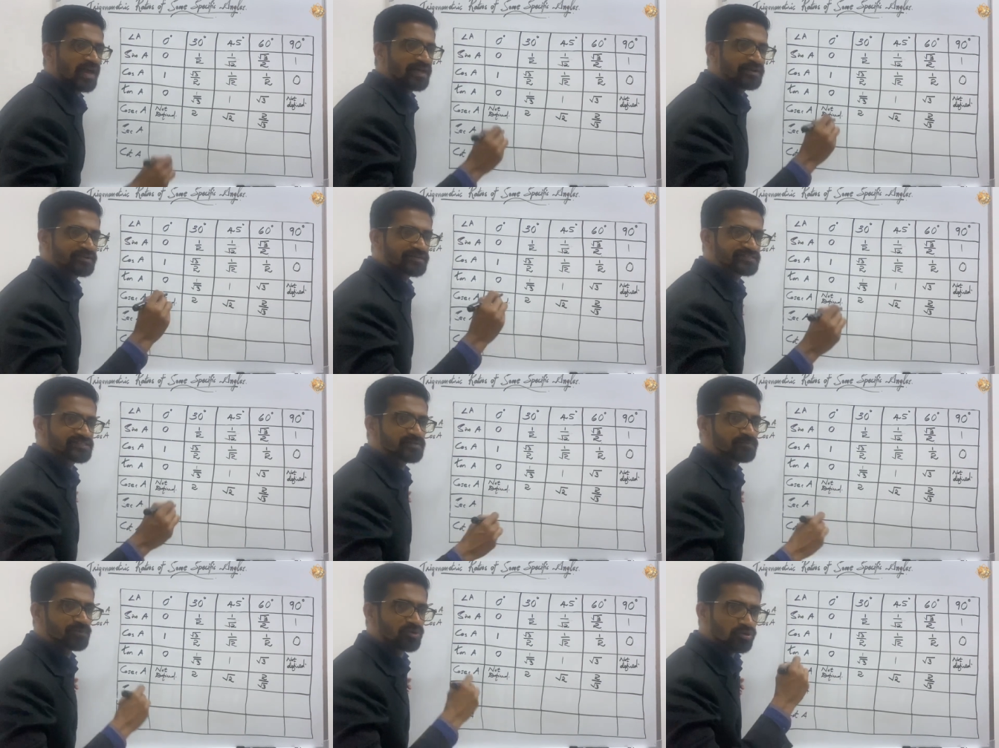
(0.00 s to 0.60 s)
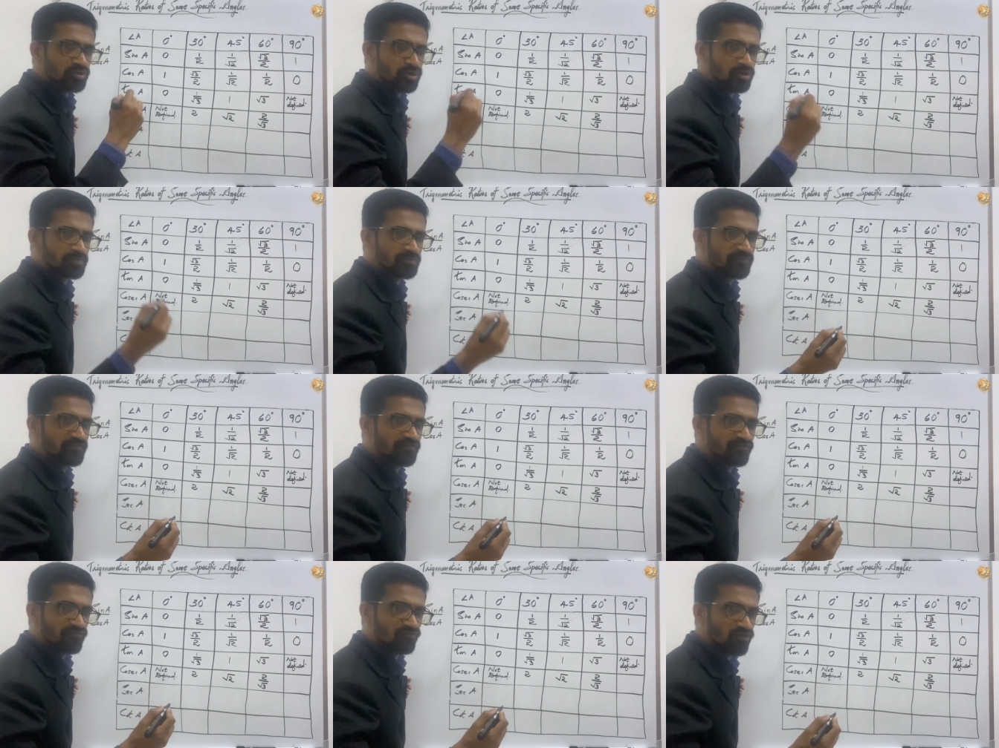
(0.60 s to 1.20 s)
And reciprocal of
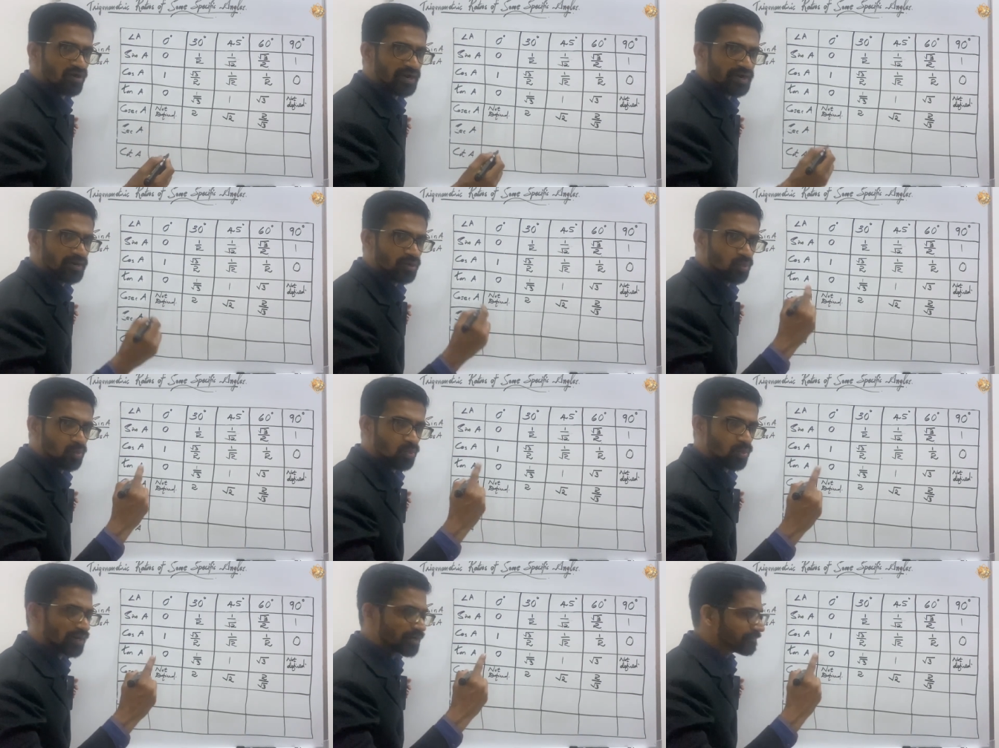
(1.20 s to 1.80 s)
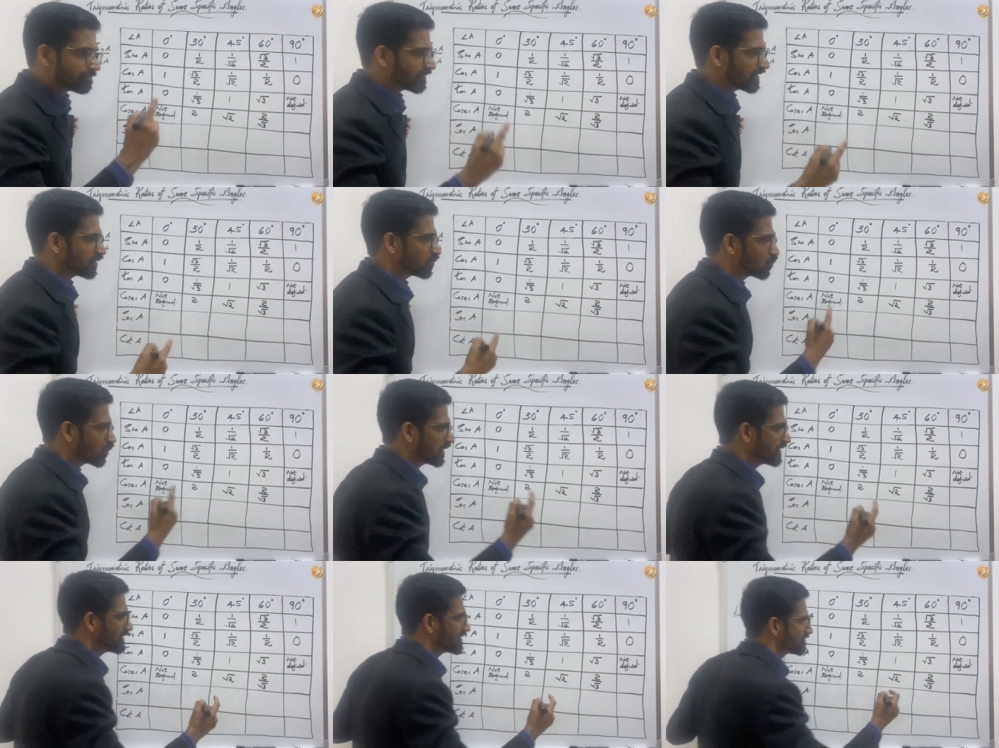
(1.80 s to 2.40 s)
1. 1 by
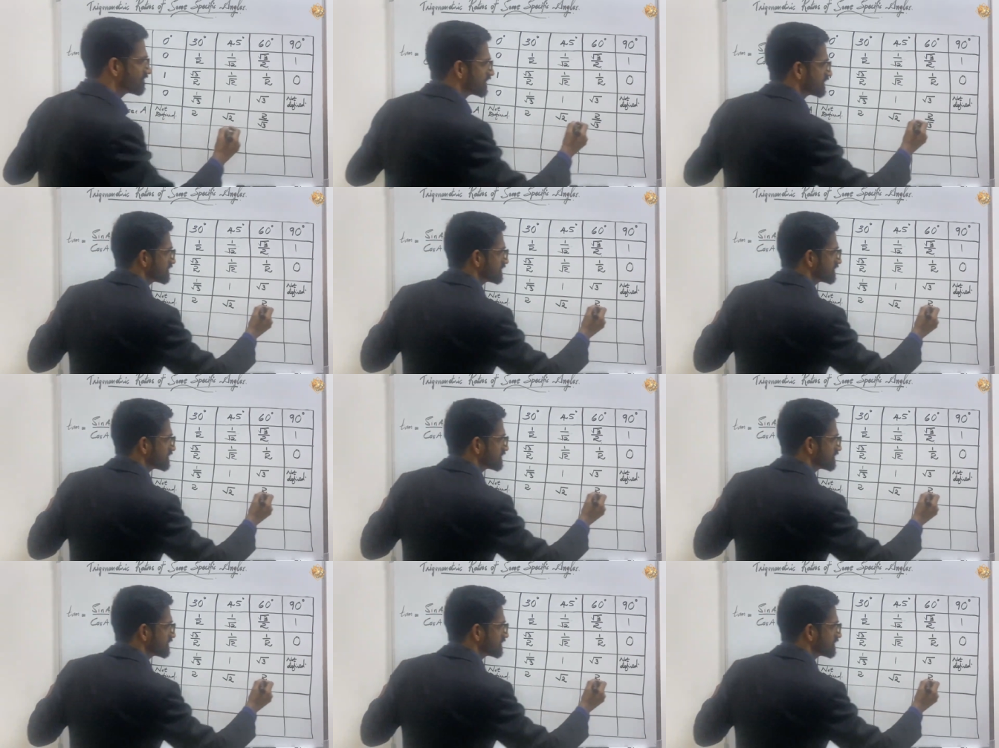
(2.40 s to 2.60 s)
1.